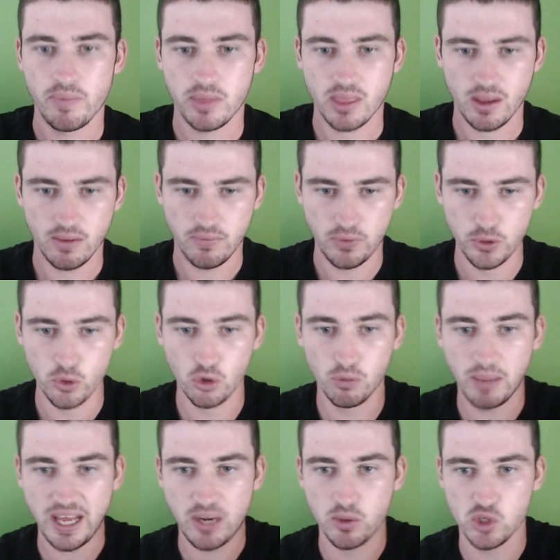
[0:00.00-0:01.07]

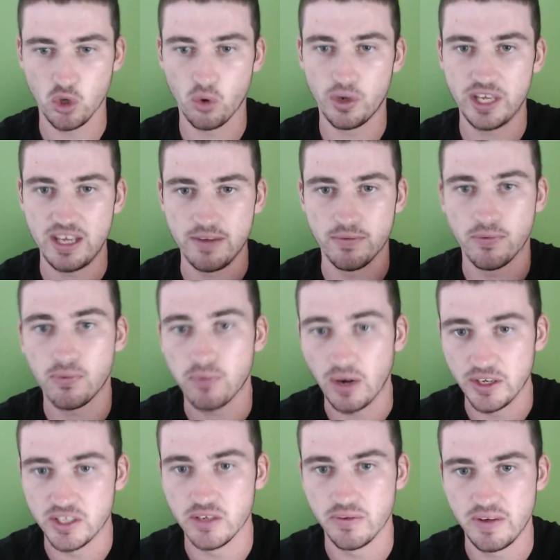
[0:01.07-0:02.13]
Fonua-Blake was already in
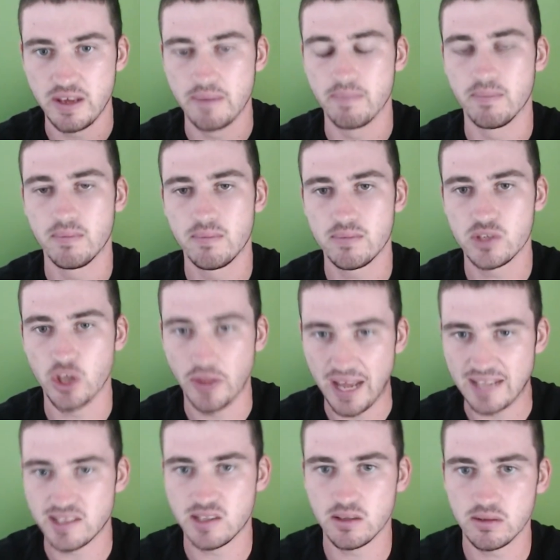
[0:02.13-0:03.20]
front of him. So
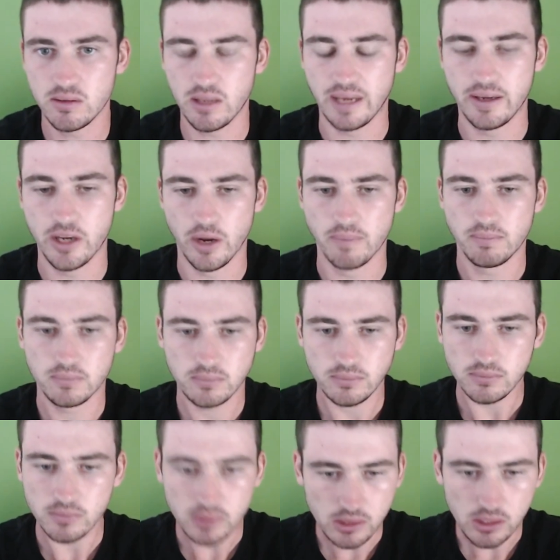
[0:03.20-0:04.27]
that, like, you know,
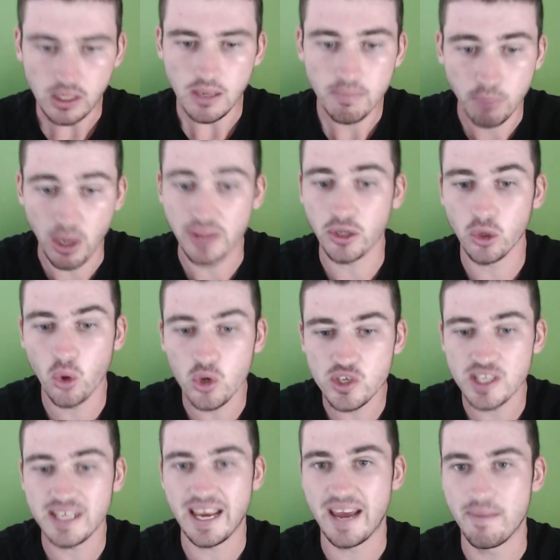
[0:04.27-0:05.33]
by the laws of
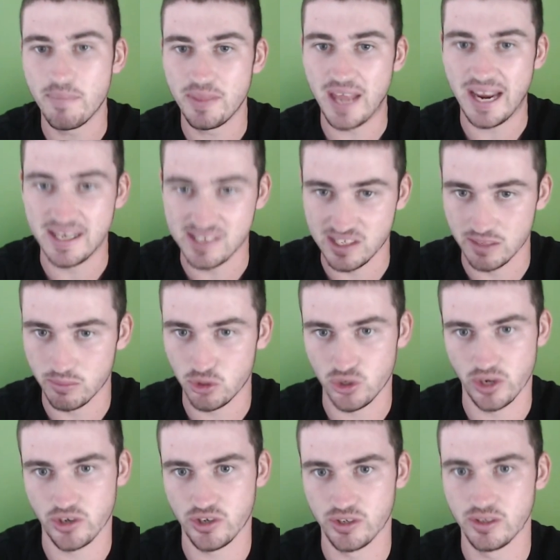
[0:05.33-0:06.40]
the game, that is an
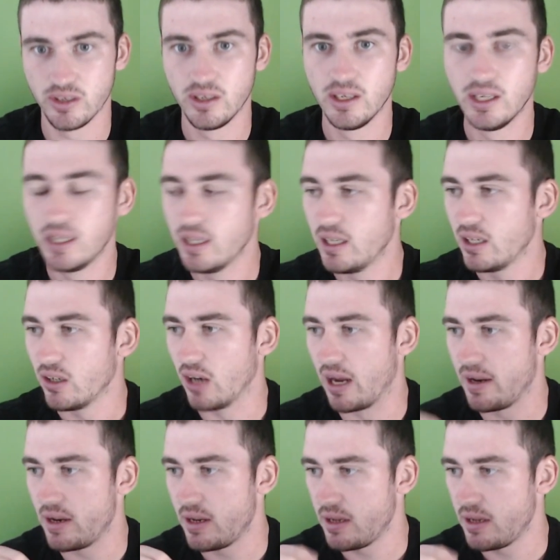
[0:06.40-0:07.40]
obstruction, right?